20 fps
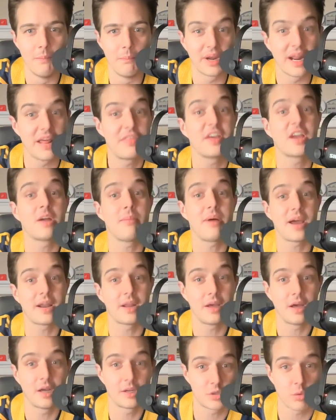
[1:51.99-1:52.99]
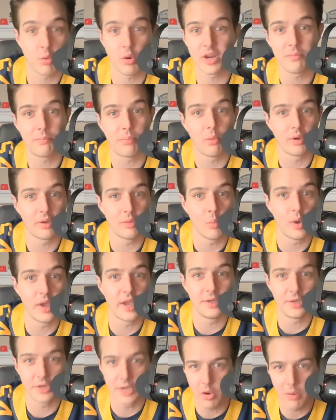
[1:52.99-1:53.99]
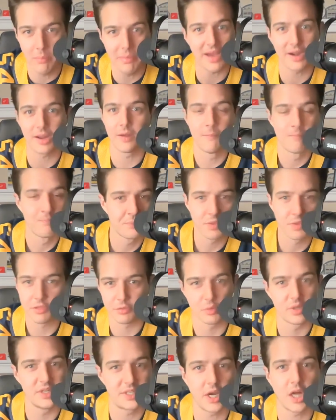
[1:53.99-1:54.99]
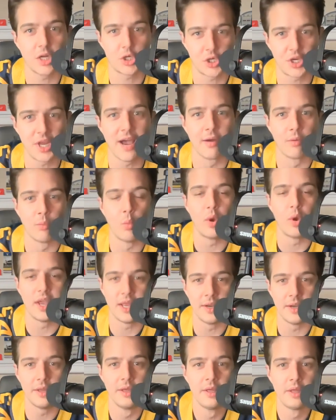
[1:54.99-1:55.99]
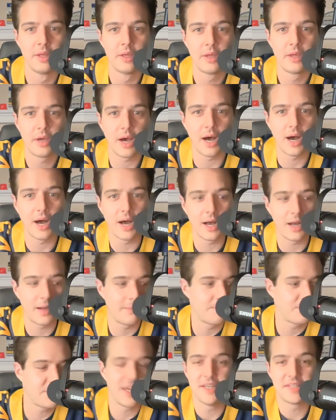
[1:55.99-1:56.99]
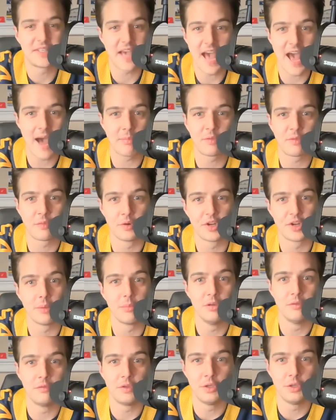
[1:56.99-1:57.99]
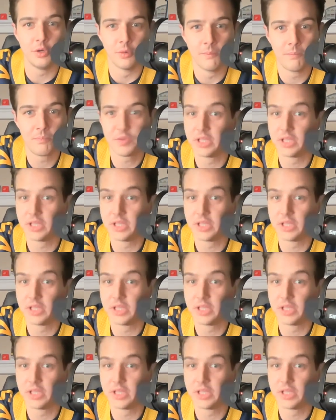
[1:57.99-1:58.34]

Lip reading: But I think about a 20-point win, about a 3-touchdown win is apt for WVU.